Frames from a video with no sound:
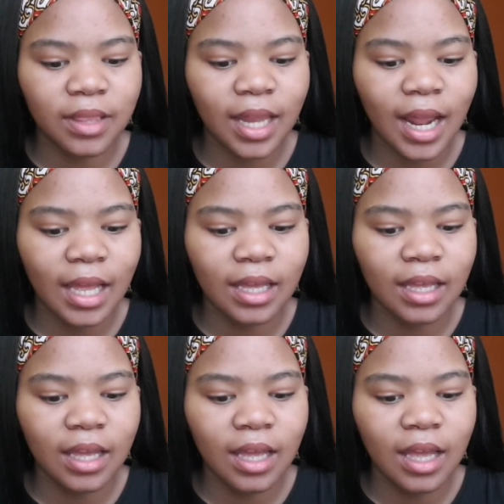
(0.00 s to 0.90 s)
that I,
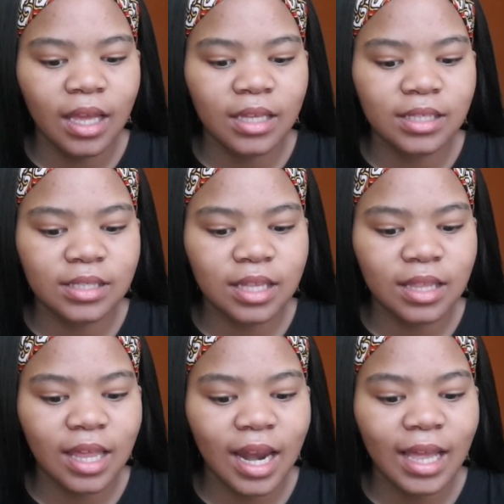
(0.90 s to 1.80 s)

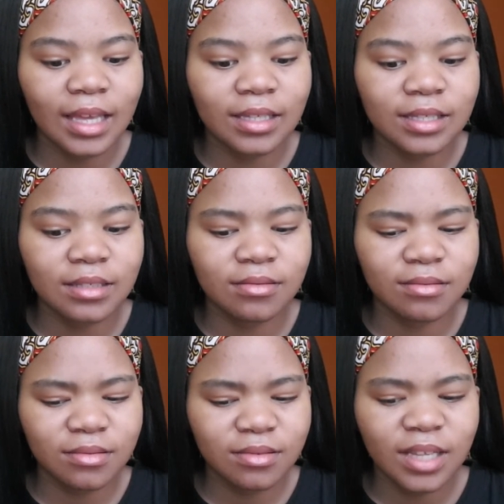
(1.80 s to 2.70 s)
that I, hmm?